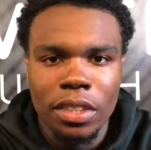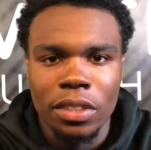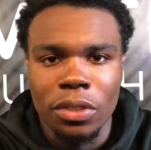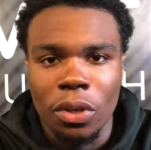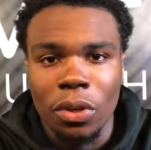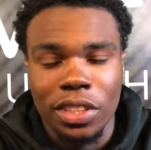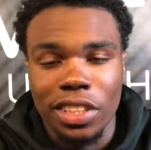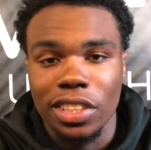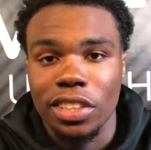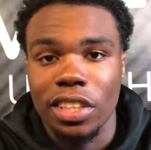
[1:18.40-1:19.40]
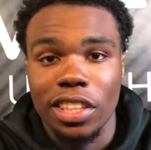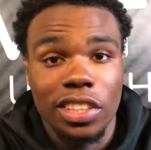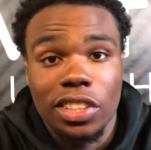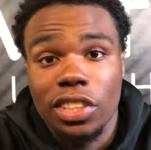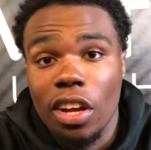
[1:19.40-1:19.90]
you know, it's
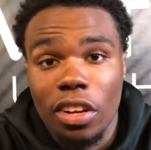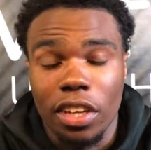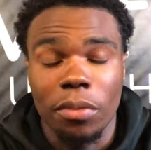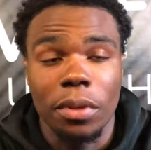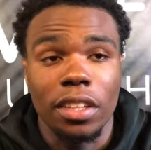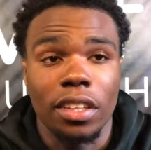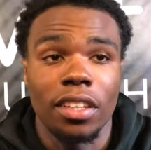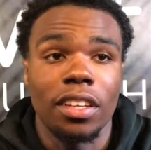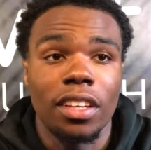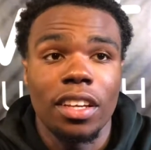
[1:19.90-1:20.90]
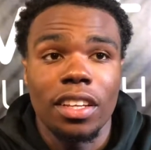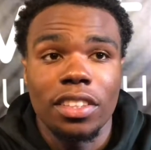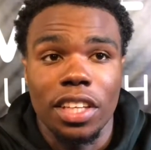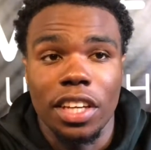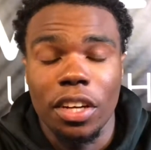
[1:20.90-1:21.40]
just shocking, man,
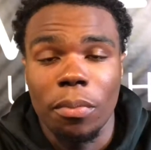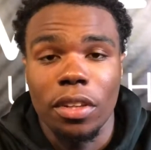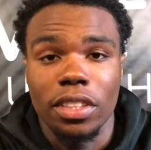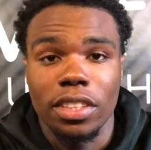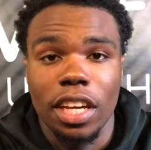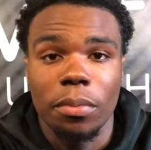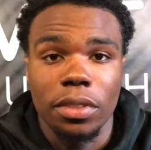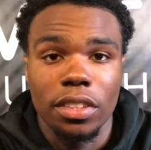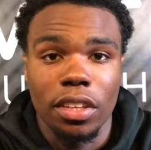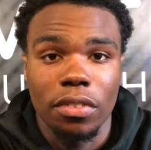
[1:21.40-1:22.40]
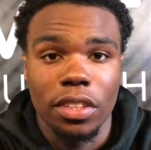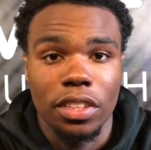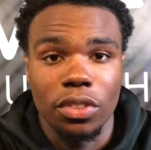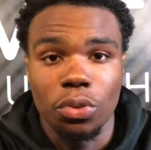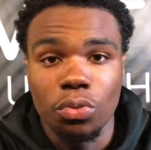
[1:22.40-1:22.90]
to hear about this type of stuff,
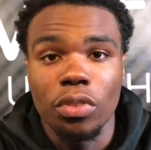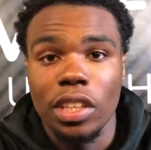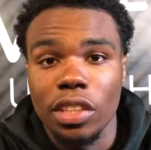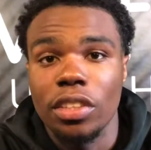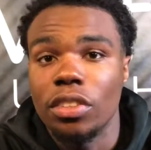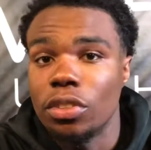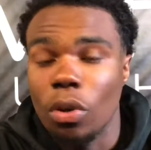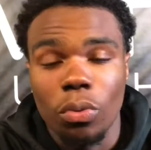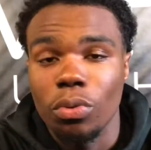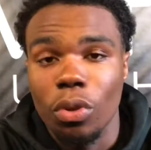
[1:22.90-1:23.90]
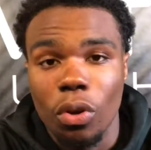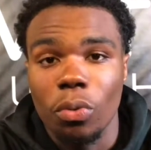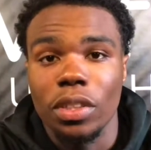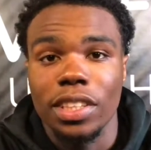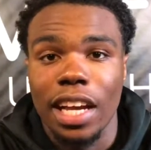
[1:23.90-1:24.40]
because you really don't know
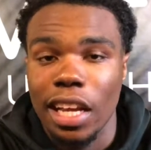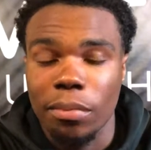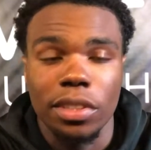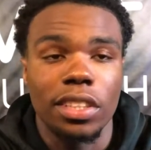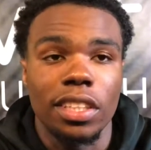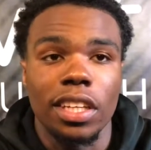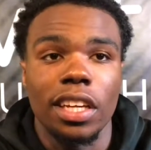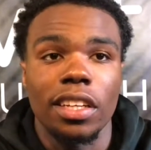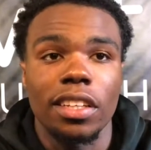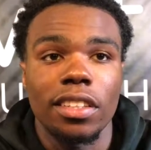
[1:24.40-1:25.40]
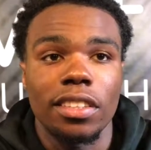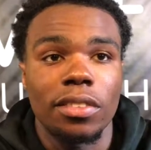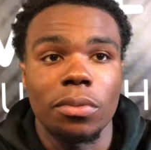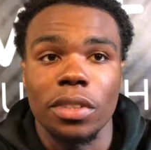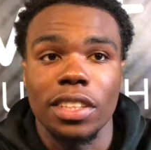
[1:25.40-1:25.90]
when time is gonna end,
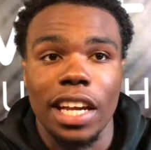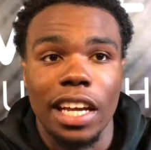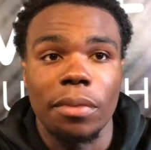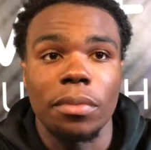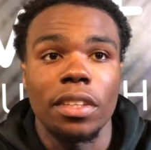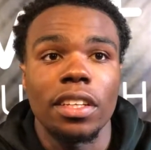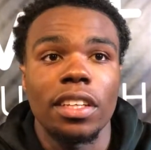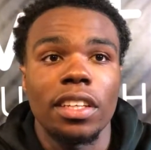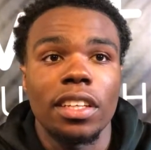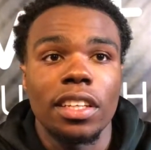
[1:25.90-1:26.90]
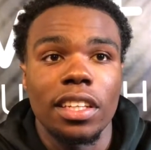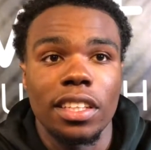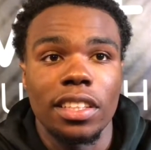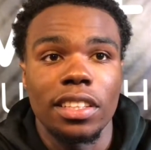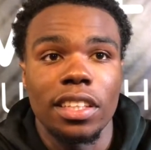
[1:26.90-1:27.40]
when time
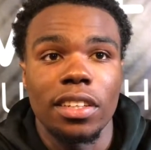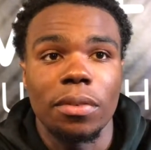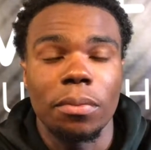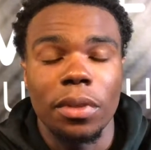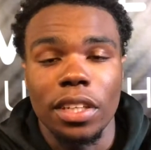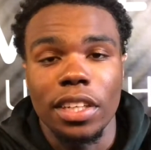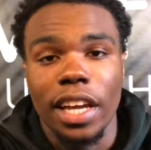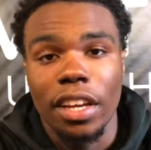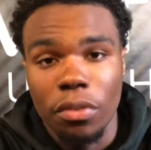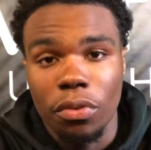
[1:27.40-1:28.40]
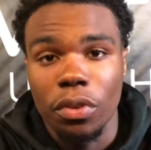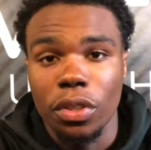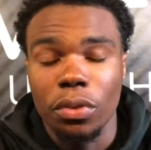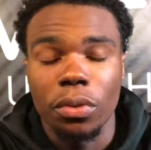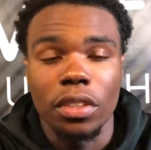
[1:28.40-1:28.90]
is gonna end for
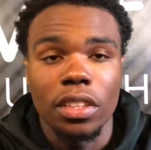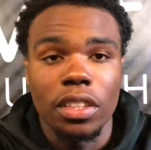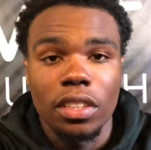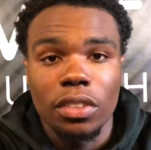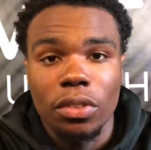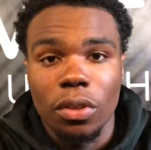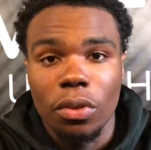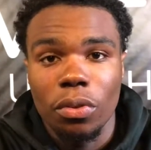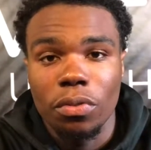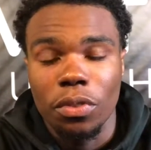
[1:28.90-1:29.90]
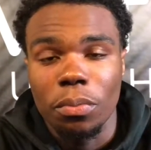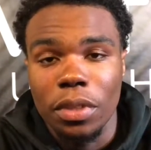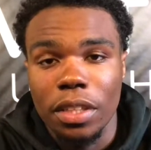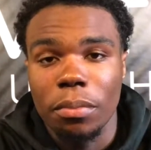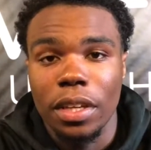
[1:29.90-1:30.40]
you. So for
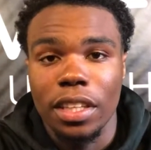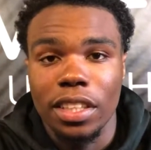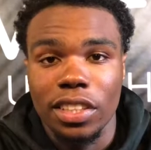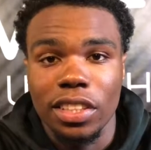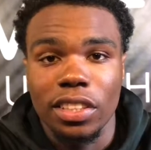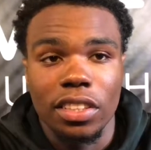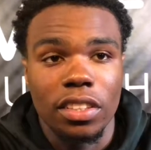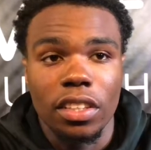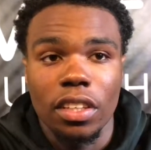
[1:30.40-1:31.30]
me, man, this is